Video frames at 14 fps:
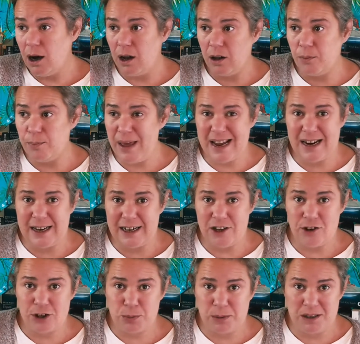I'll make any
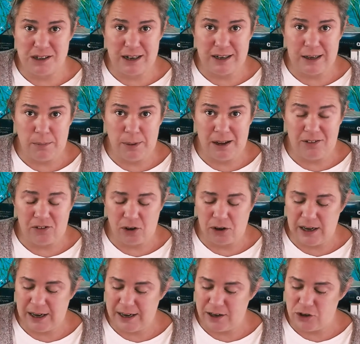adjustments I need based on
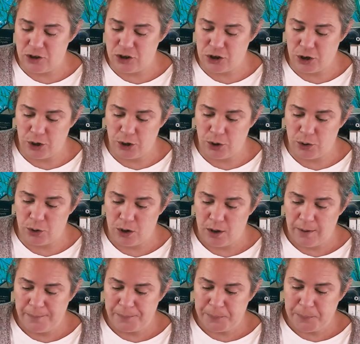gauge. So
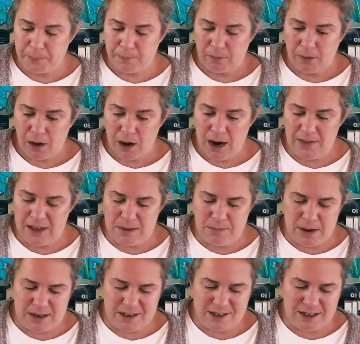I think
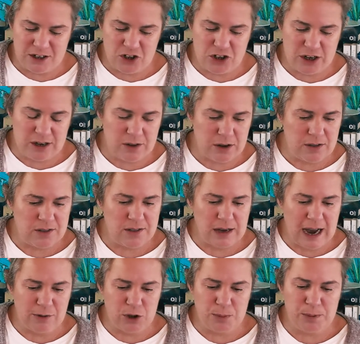my stitch,
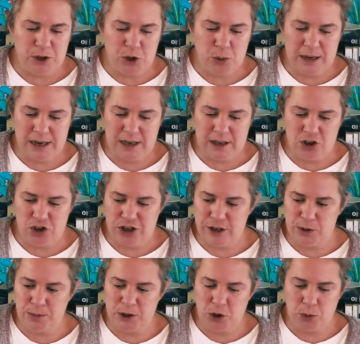I was between,
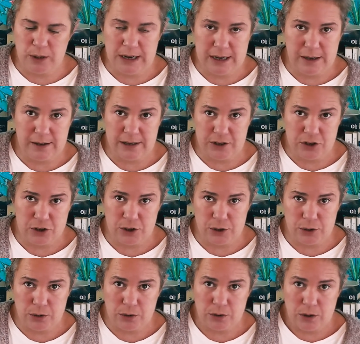she's between these
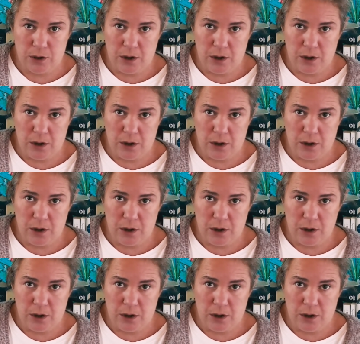two.